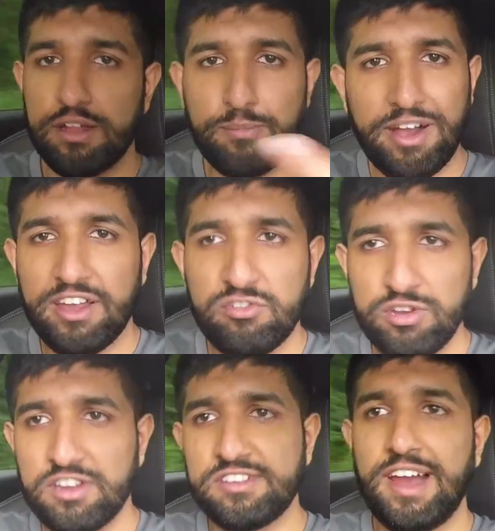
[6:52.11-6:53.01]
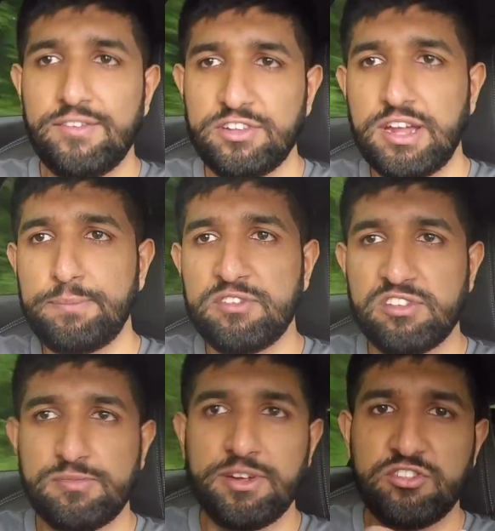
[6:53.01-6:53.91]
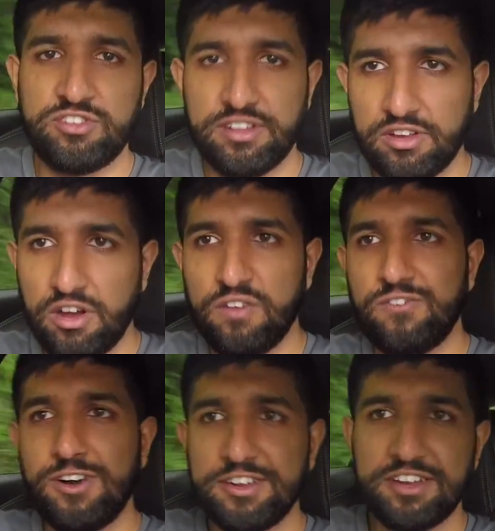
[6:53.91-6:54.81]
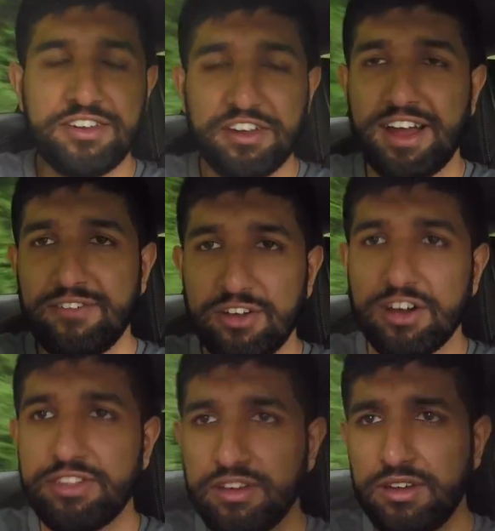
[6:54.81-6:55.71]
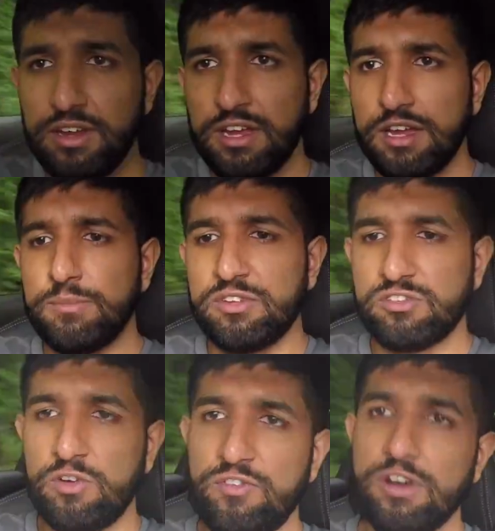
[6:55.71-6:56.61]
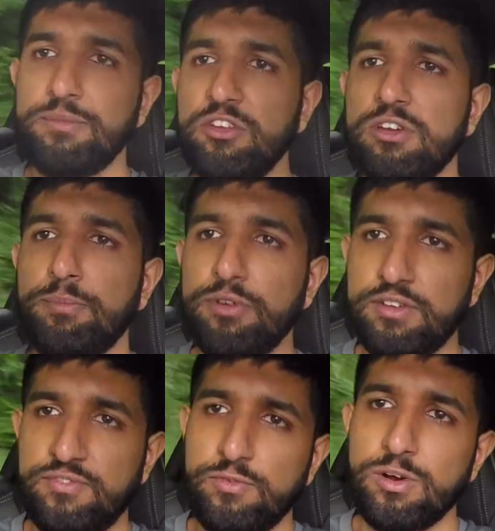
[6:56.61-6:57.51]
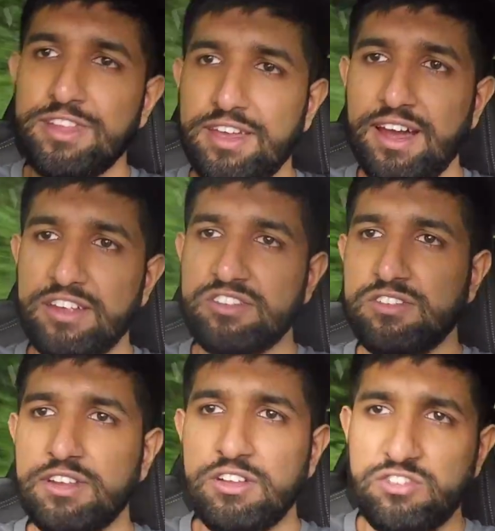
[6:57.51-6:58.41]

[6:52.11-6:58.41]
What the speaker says: My S3 doesn't have adaptive suspension, and the Golf R didn't have it either. But so far, I mean, you can put your foot on the gas and it'll